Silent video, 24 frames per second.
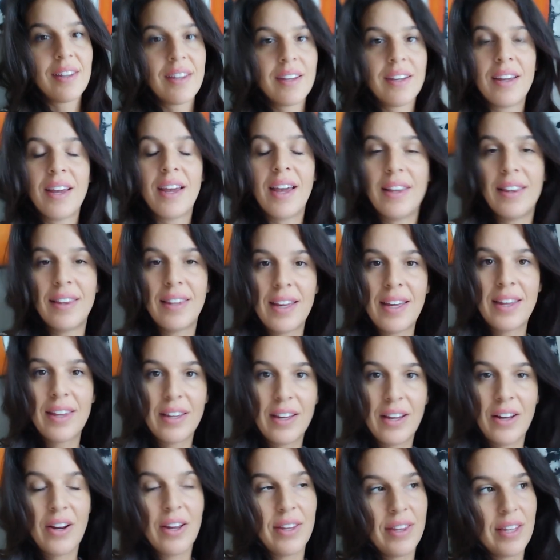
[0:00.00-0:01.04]
and lay there
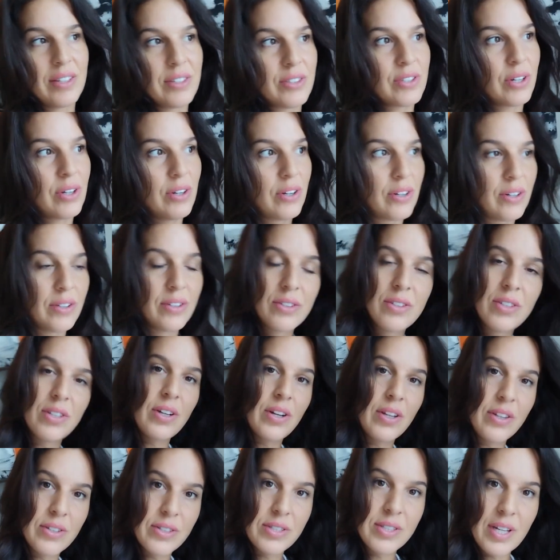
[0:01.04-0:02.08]
and then turn to your other
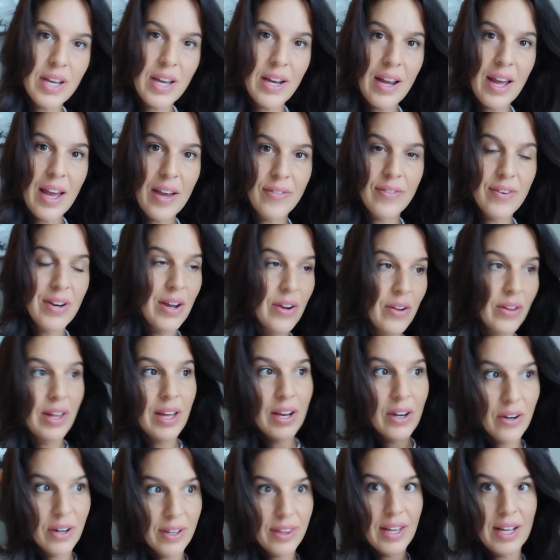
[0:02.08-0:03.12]
side half an hour later
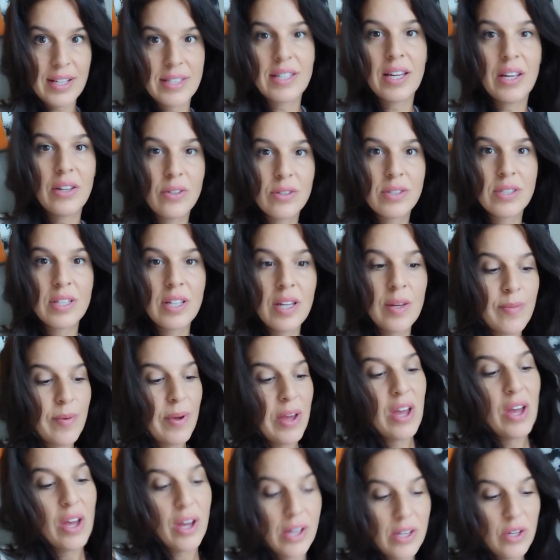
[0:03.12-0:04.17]
and that's how you sleep
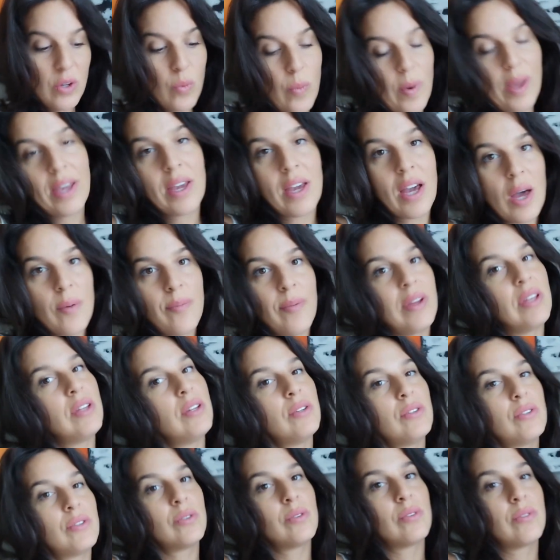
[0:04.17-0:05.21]
and you wake up and you
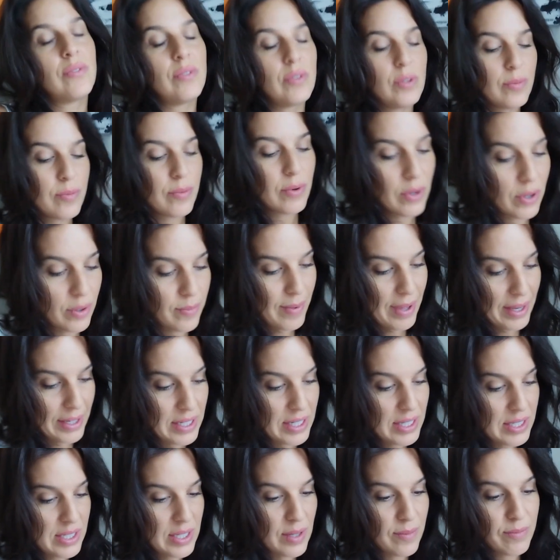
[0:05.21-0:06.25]
do a few more
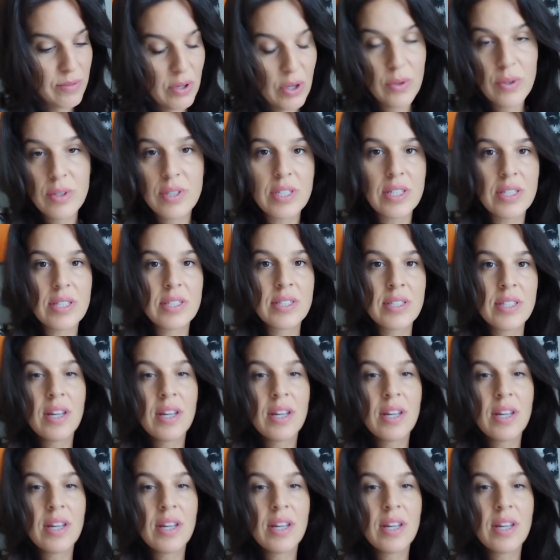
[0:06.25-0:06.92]
magnesium doses